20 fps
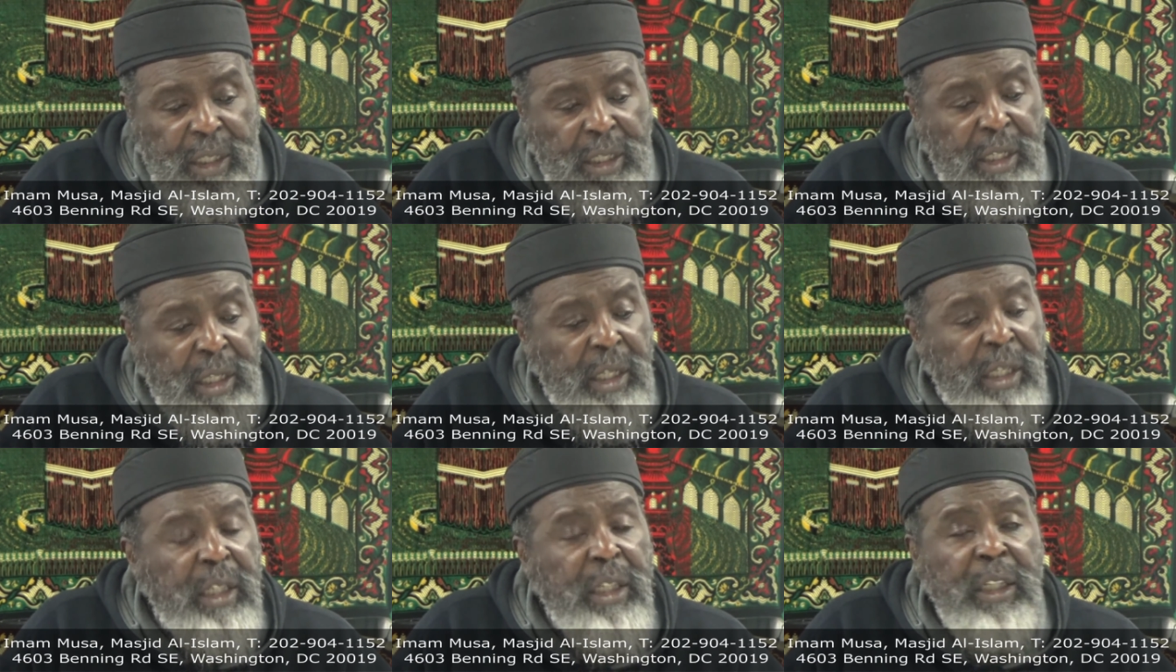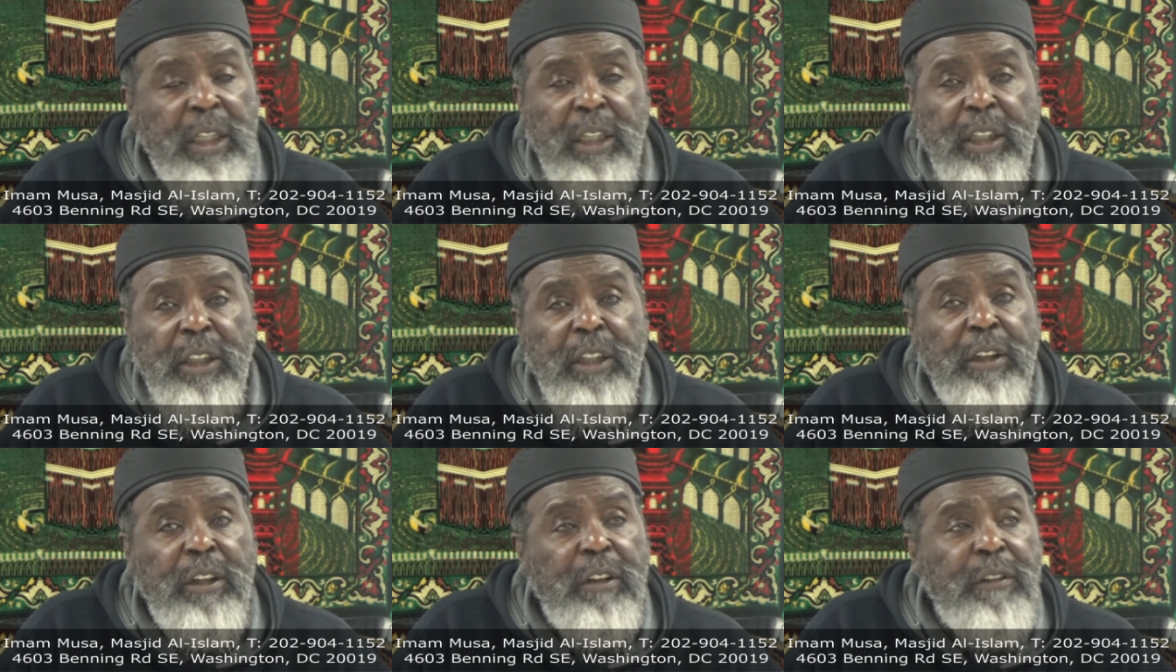
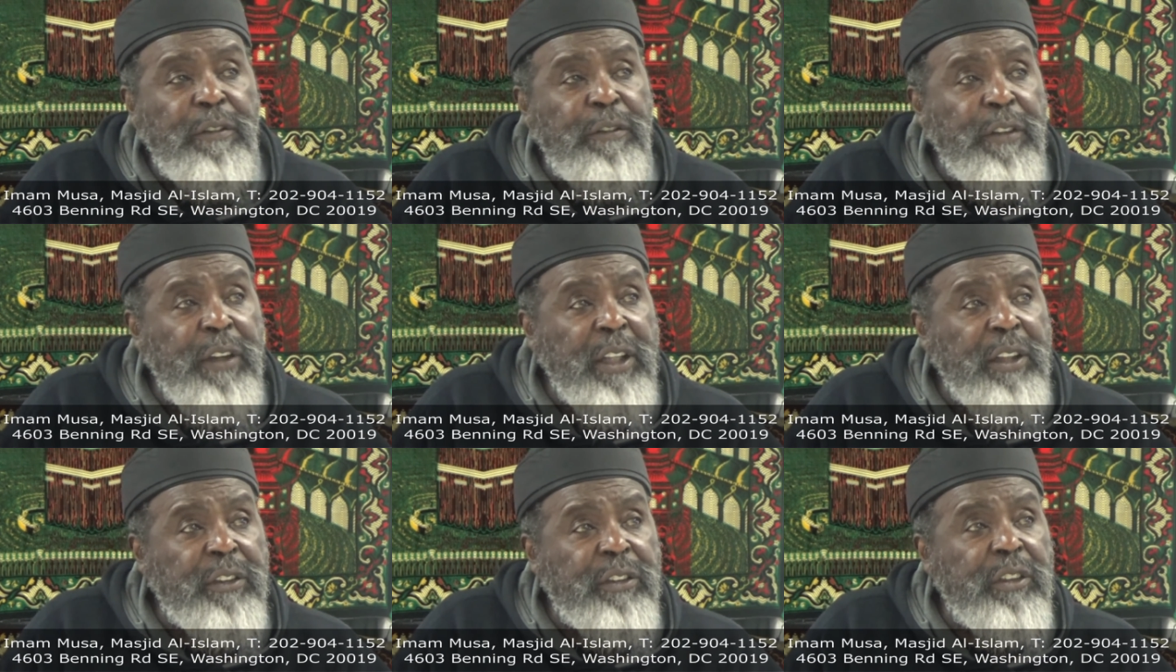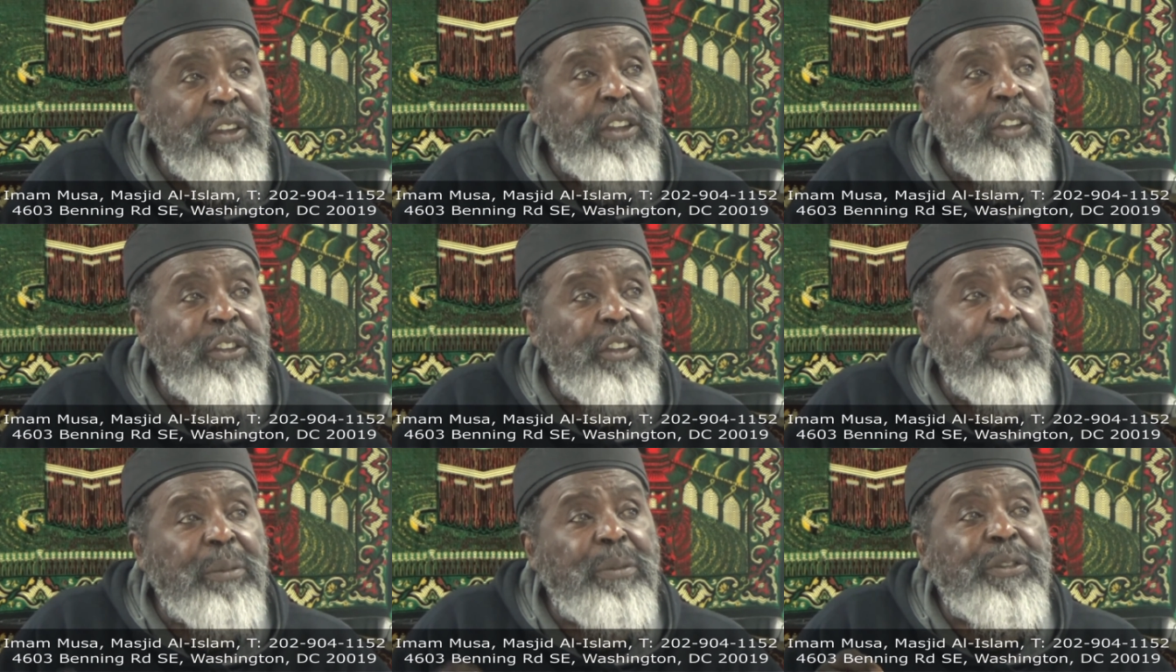And the defense
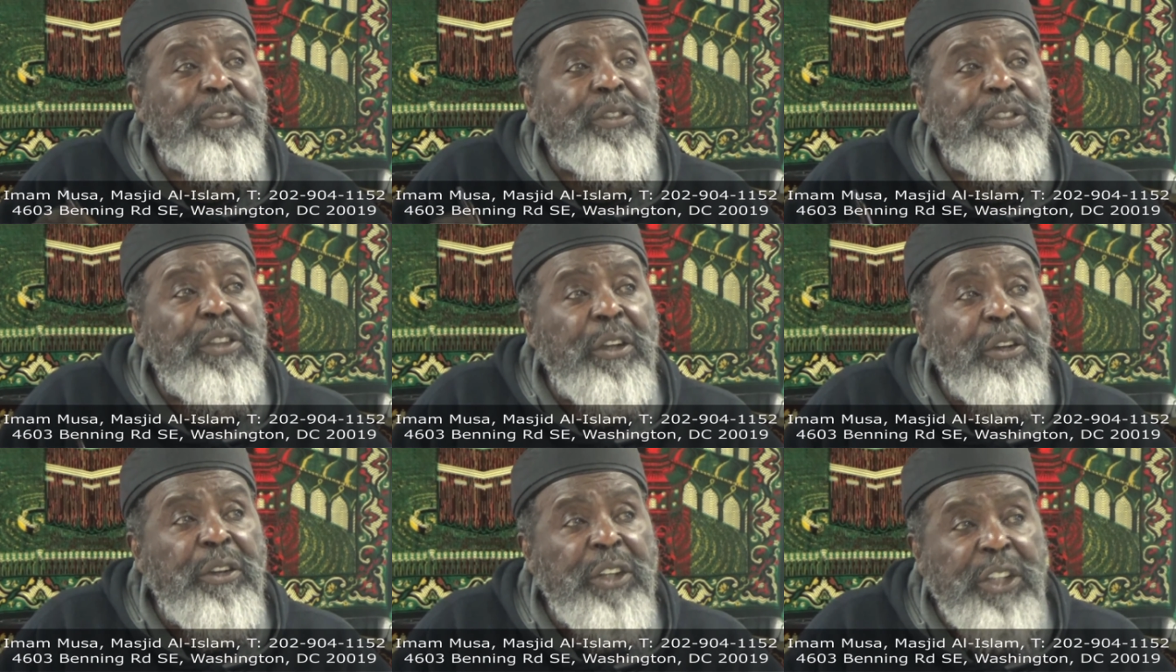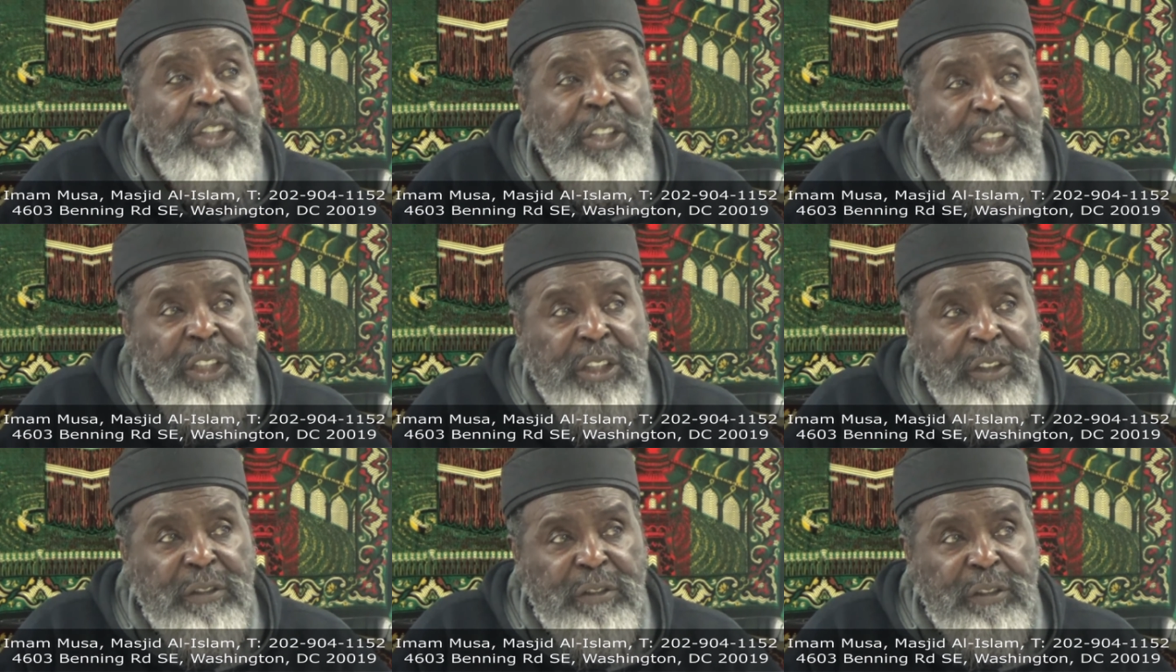is absurdity
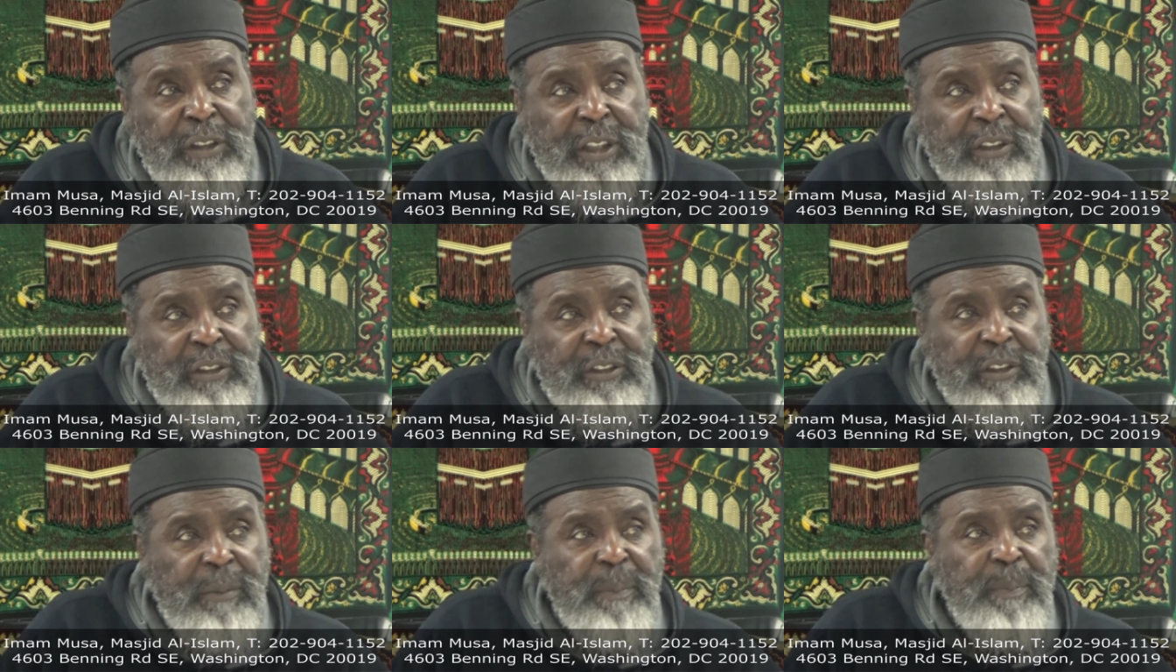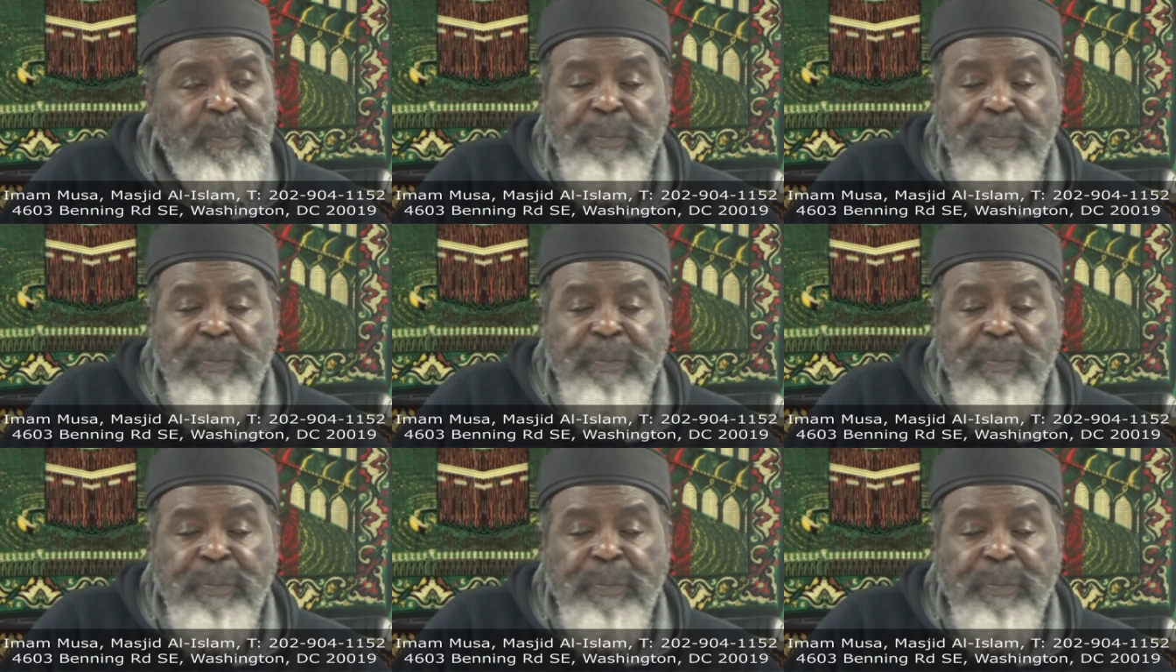defense.